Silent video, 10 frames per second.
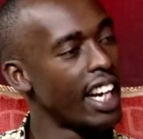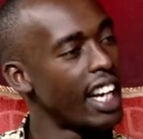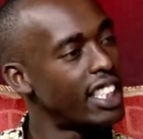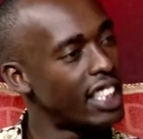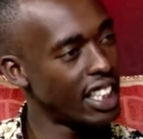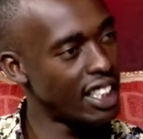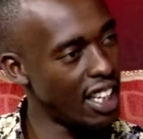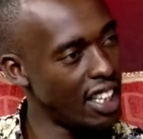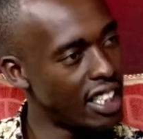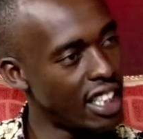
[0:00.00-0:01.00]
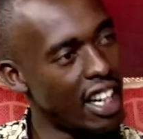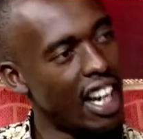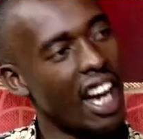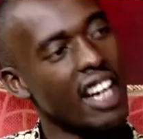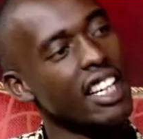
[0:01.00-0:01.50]
get tested,
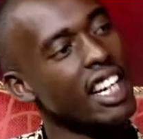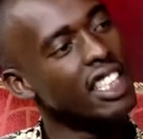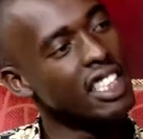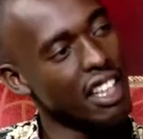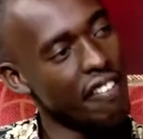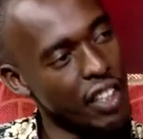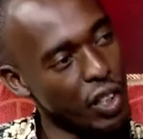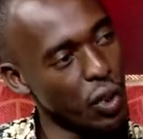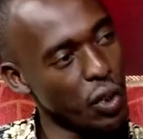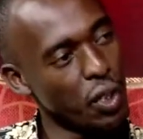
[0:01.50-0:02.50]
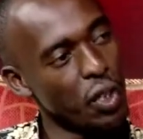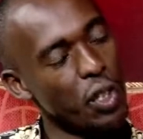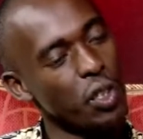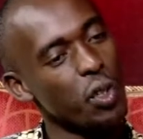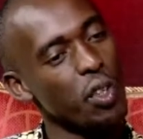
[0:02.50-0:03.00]
and get intervention,
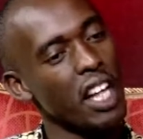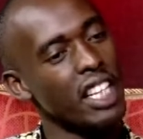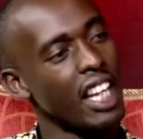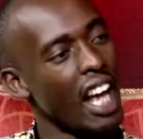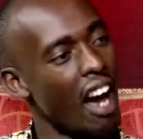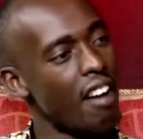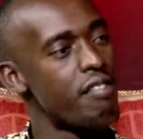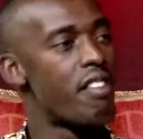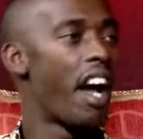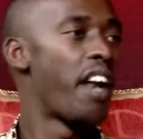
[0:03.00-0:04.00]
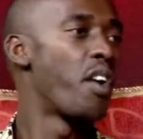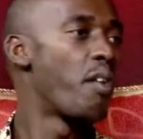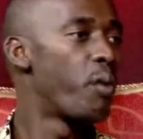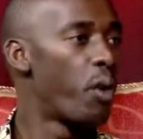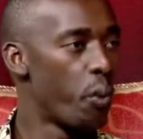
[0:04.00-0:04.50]
mm-hmm. so that they have a
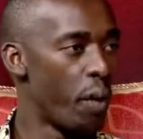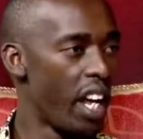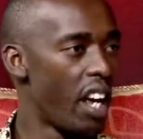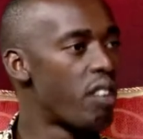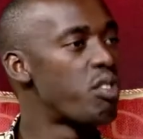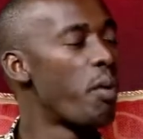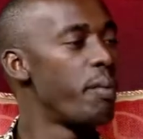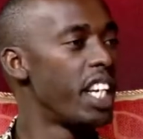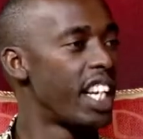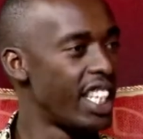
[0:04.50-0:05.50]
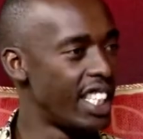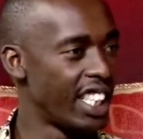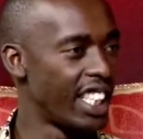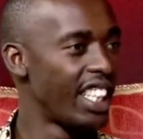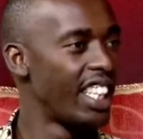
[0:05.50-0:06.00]
normal way of
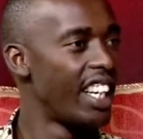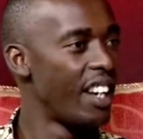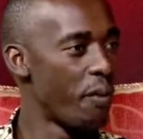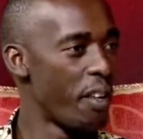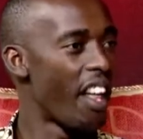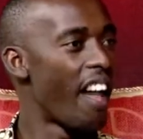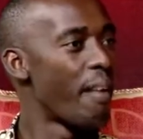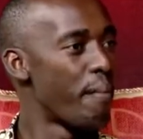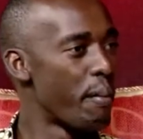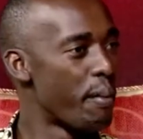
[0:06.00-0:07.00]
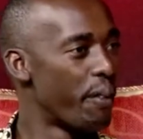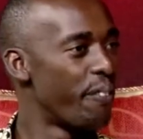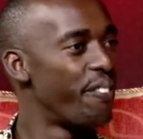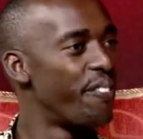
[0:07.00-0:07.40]
communicating with other people.